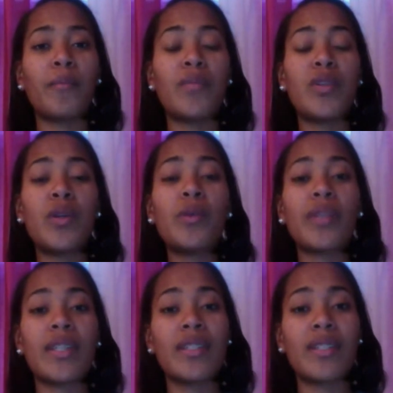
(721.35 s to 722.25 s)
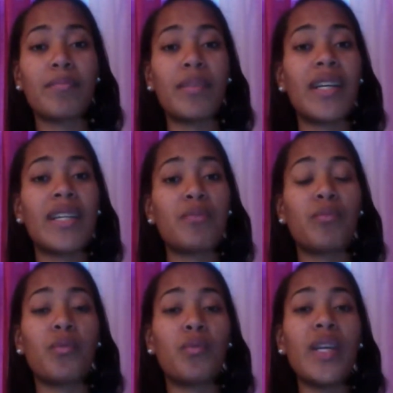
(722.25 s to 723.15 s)
noticed. Because
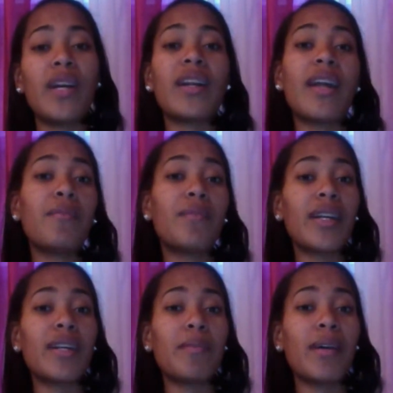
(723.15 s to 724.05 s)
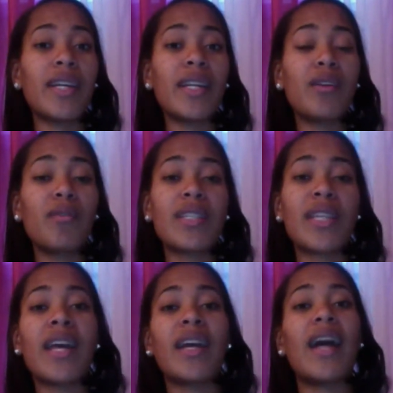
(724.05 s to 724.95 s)
when we are not worried about getting noticed,
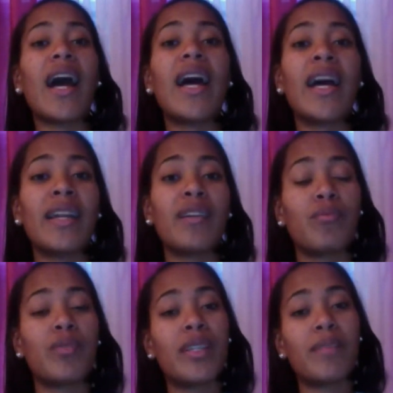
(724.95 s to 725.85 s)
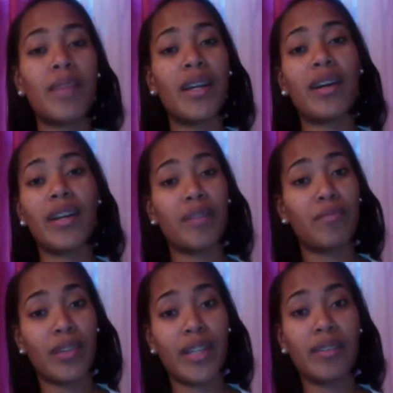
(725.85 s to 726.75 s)
God will then make our
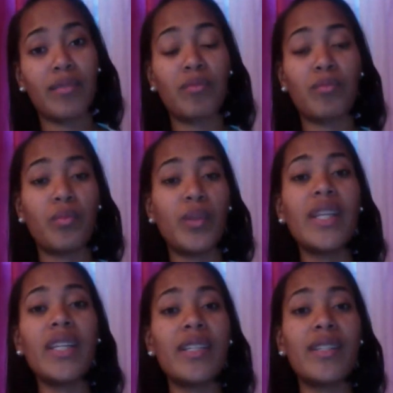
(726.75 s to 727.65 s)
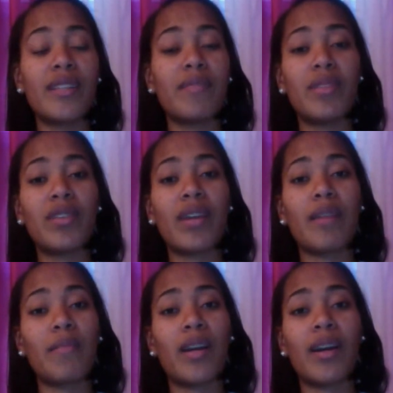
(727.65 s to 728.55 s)
name great. We shouldn't be trying
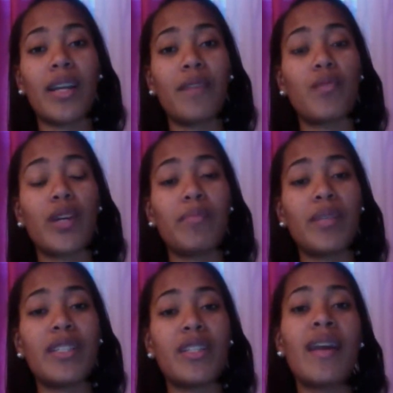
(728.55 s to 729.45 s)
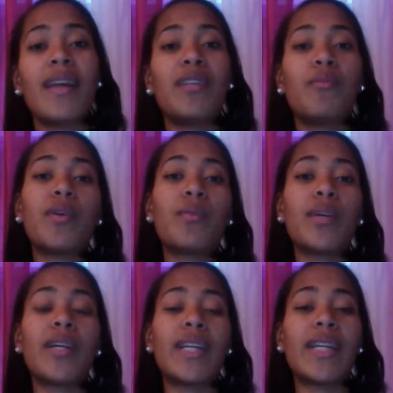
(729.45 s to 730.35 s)
to make our name great, because then we're
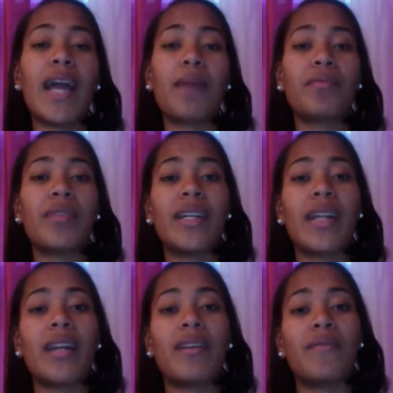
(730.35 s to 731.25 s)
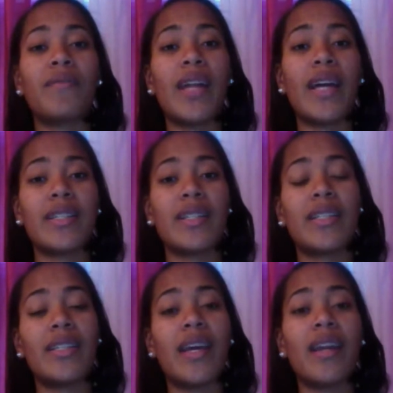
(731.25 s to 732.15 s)
working and operating out of the flesh
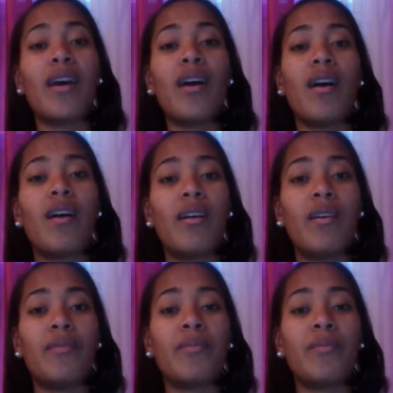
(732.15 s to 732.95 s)
instead of